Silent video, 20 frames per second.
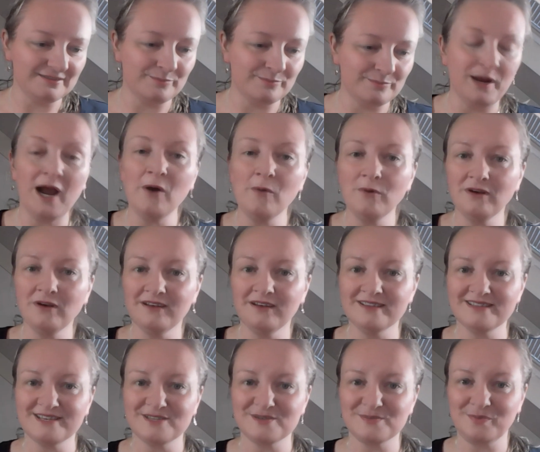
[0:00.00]

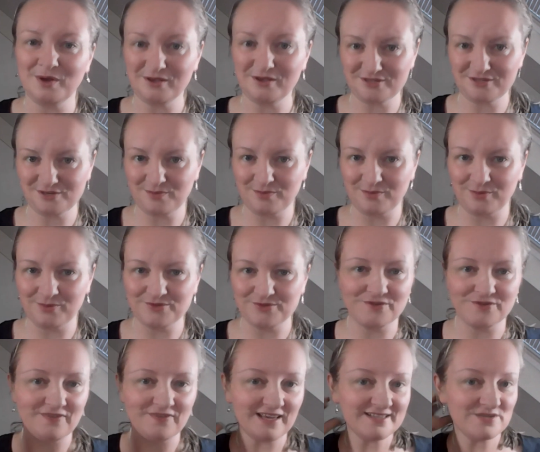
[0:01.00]
powerless as possible.
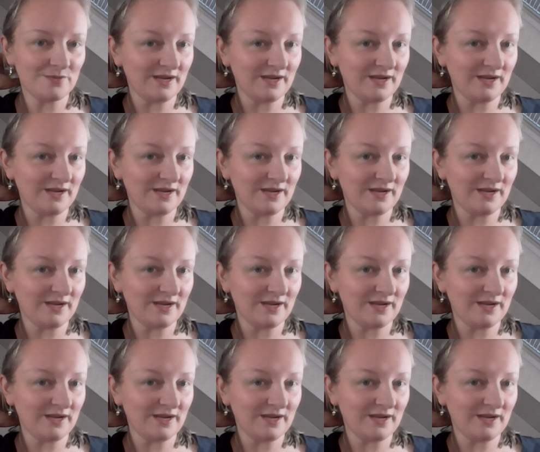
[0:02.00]
So that's